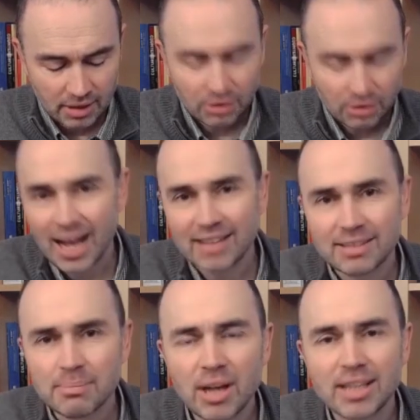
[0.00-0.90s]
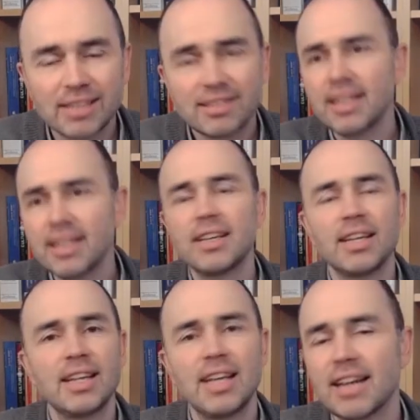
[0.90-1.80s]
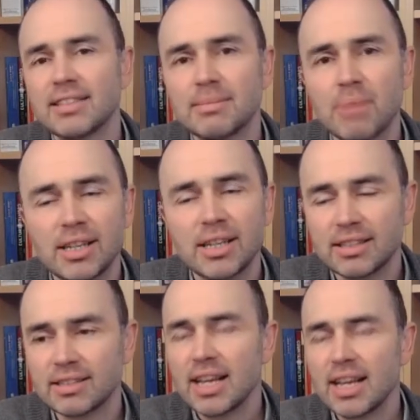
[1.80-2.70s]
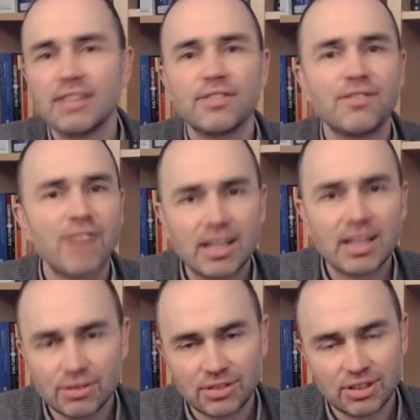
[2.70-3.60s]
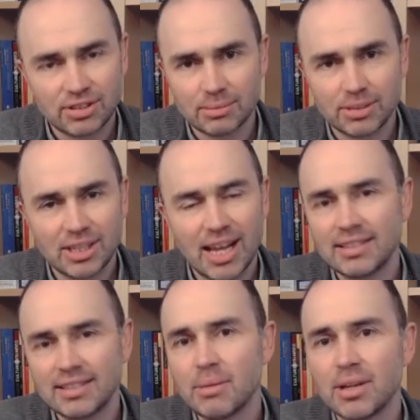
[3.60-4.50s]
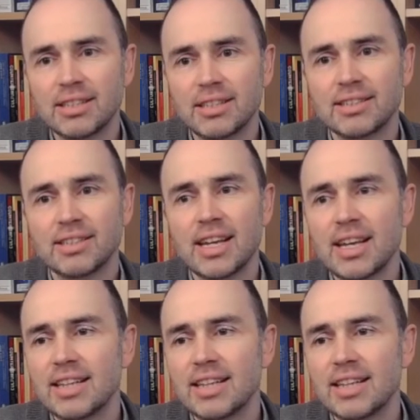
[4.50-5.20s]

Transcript: So he has in mind its thinking, he has in mind its value systems, he has in mind its